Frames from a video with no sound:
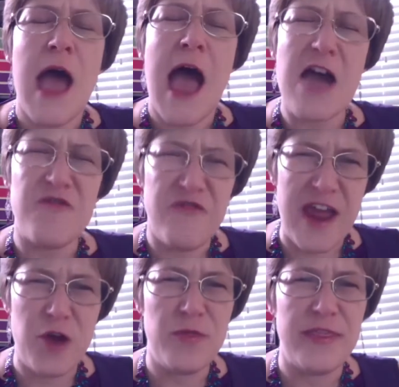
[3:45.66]
I've
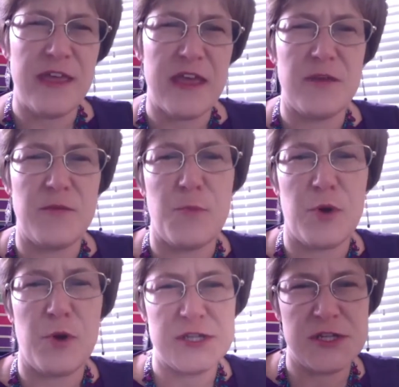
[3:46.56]
found that
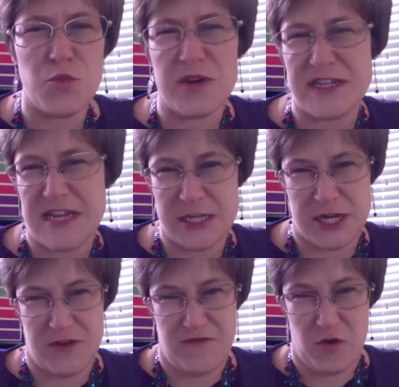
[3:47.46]
personal
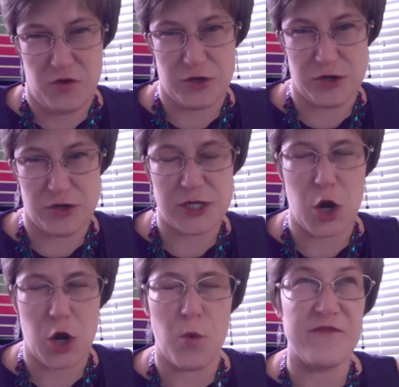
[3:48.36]
retention folders are
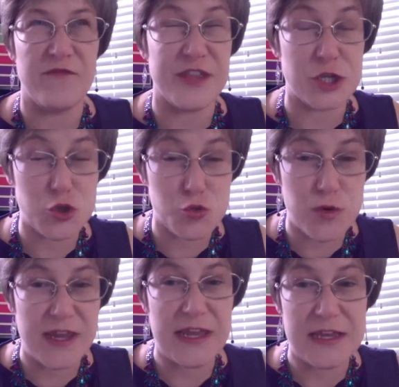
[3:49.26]
one of the
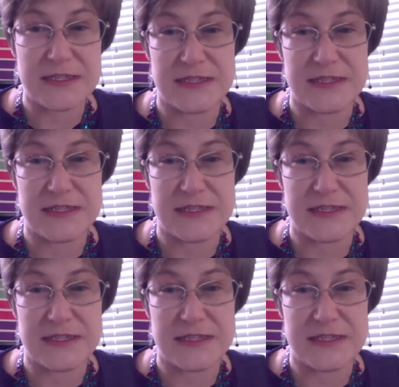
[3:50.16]
trickiest